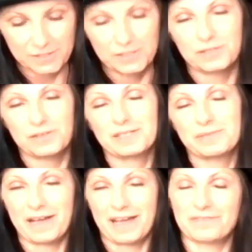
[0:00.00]
So that's
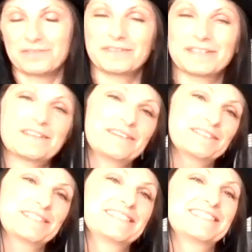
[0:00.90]
about half of it. I'll
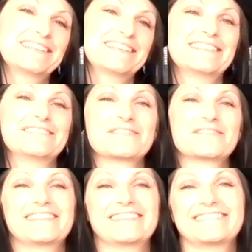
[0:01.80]
just leave it
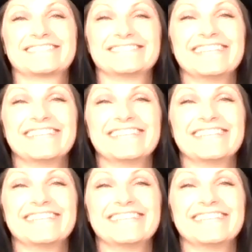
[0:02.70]
right there.